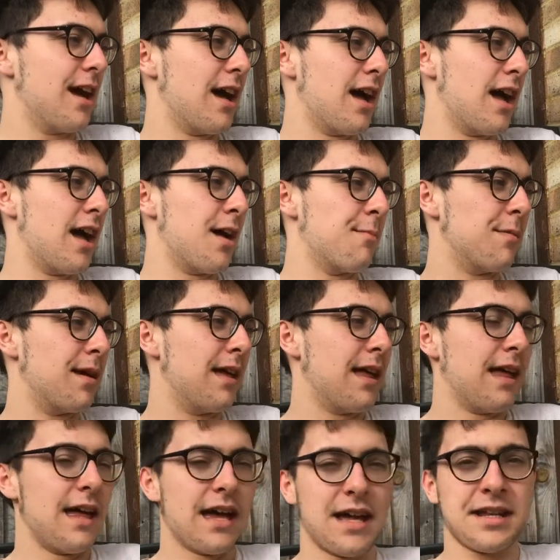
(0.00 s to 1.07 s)
And
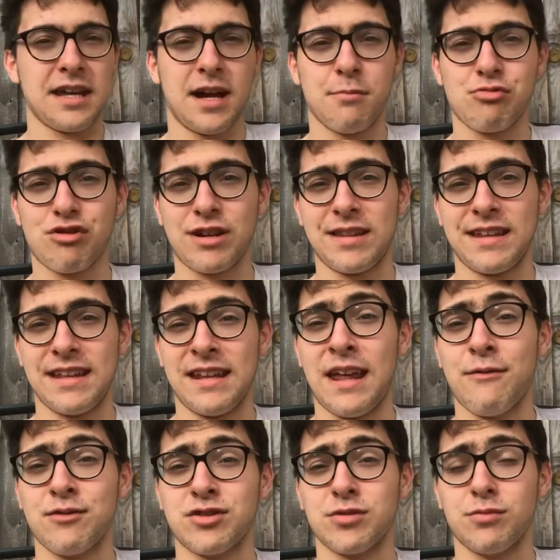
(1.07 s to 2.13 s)
yeah, I'm bringing the
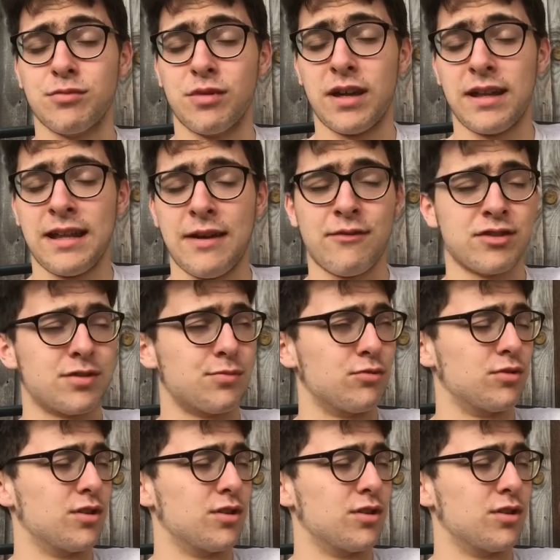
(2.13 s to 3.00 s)
inevitable